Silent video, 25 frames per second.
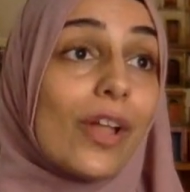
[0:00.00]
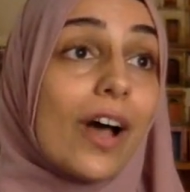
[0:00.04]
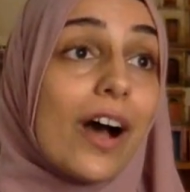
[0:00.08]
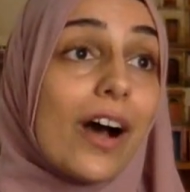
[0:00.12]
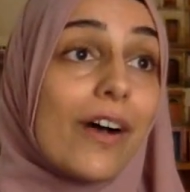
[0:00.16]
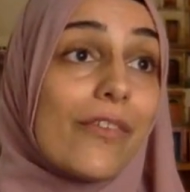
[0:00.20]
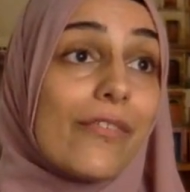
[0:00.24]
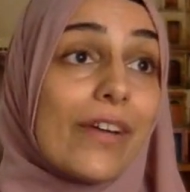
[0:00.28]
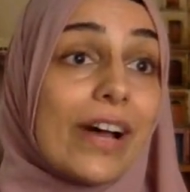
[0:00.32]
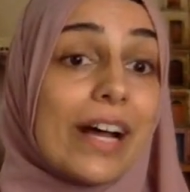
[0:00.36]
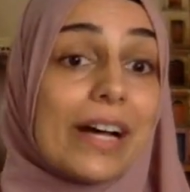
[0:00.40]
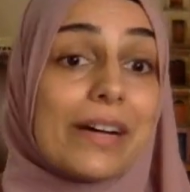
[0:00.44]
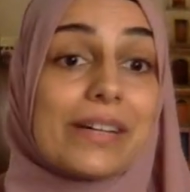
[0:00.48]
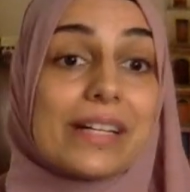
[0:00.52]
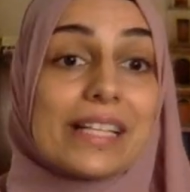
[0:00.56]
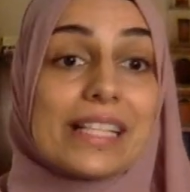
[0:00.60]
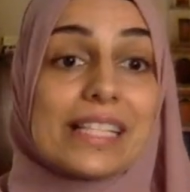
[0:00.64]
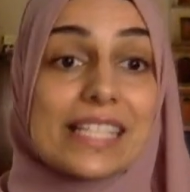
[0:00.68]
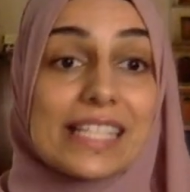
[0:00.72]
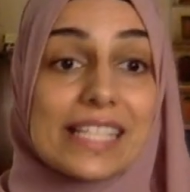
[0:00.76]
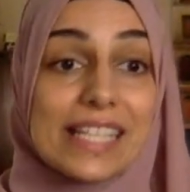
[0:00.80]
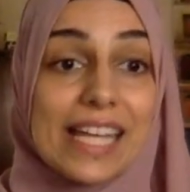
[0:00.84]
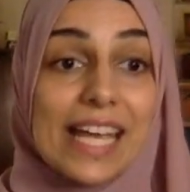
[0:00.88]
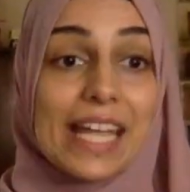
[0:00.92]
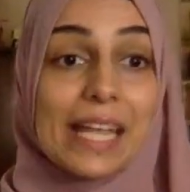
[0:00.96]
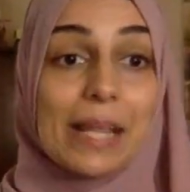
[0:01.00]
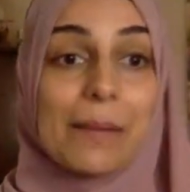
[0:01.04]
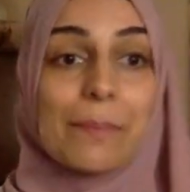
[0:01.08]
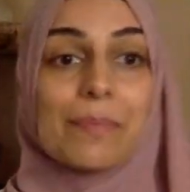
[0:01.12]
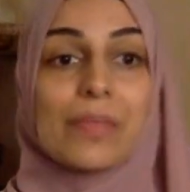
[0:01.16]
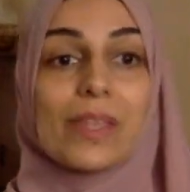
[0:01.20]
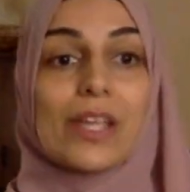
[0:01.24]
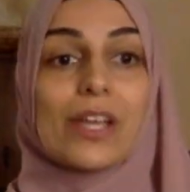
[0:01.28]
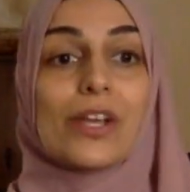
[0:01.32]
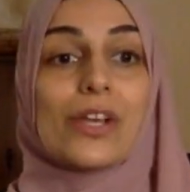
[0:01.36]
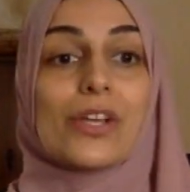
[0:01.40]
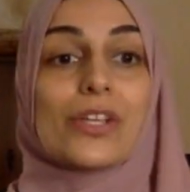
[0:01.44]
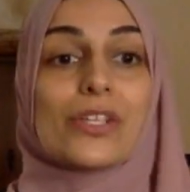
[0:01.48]
half hour today.
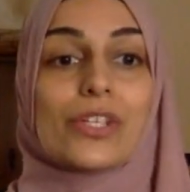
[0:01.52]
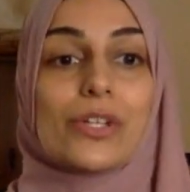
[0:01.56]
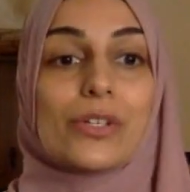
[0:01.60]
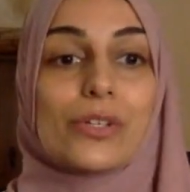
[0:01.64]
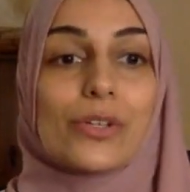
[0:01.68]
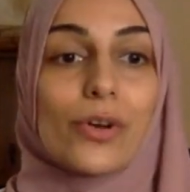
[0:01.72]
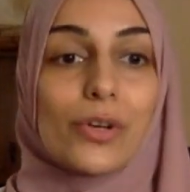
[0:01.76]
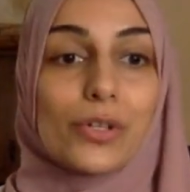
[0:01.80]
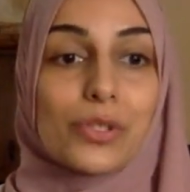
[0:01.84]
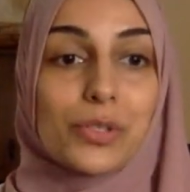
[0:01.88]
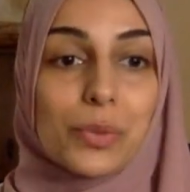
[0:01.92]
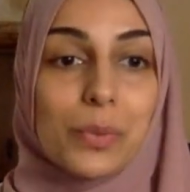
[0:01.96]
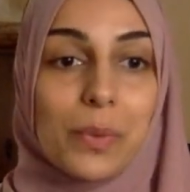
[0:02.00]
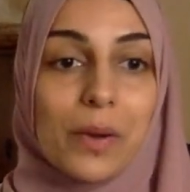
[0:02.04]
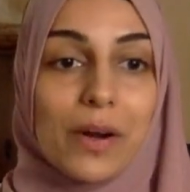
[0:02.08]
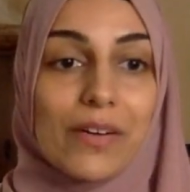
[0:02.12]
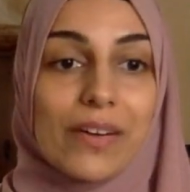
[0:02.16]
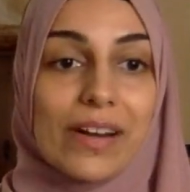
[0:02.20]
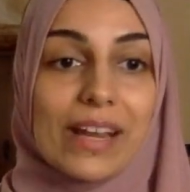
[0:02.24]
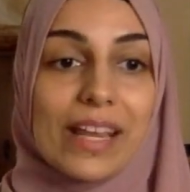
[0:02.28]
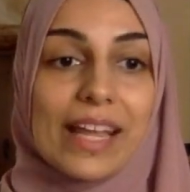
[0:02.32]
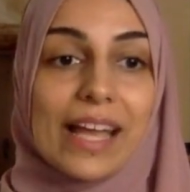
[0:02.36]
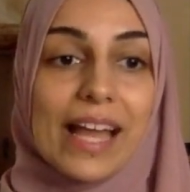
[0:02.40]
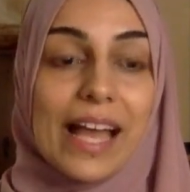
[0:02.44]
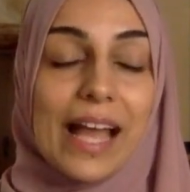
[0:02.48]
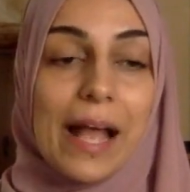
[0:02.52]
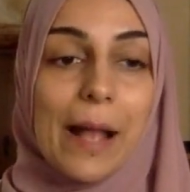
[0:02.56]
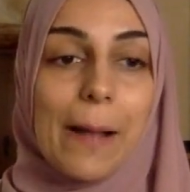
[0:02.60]
So not to worry.